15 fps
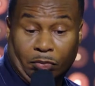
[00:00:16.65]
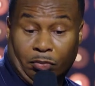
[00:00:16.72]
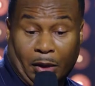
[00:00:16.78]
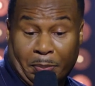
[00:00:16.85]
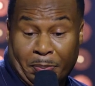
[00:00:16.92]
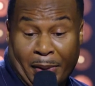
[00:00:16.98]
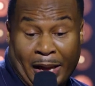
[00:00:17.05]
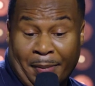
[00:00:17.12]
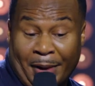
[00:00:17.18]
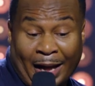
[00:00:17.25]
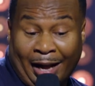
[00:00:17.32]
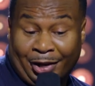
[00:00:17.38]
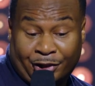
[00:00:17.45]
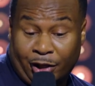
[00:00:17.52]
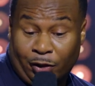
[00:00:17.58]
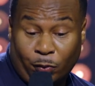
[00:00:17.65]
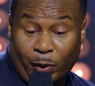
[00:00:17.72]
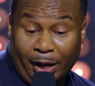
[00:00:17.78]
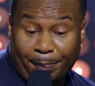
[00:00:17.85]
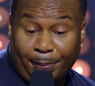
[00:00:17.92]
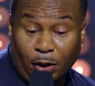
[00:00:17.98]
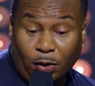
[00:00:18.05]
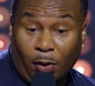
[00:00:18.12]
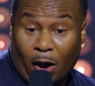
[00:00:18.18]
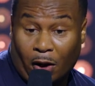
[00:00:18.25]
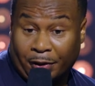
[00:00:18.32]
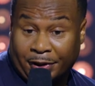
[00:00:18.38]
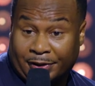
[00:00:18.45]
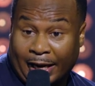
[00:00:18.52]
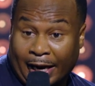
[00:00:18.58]
that maybe I shouldn't wear blue
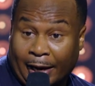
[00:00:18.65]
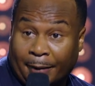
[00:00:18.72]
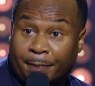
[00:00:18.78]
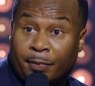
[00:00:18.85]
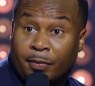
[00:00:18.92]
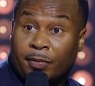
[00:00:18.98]
all the time.